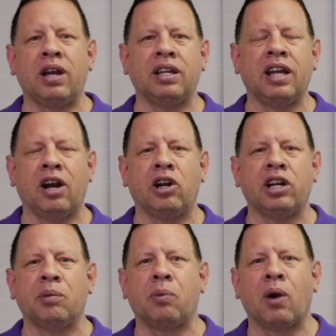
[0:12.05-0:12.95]
had
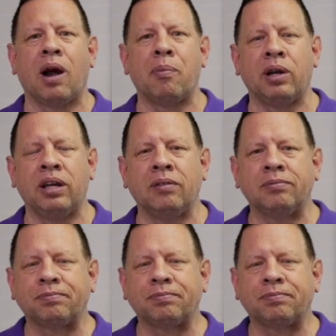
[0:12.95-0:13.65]
inherited the property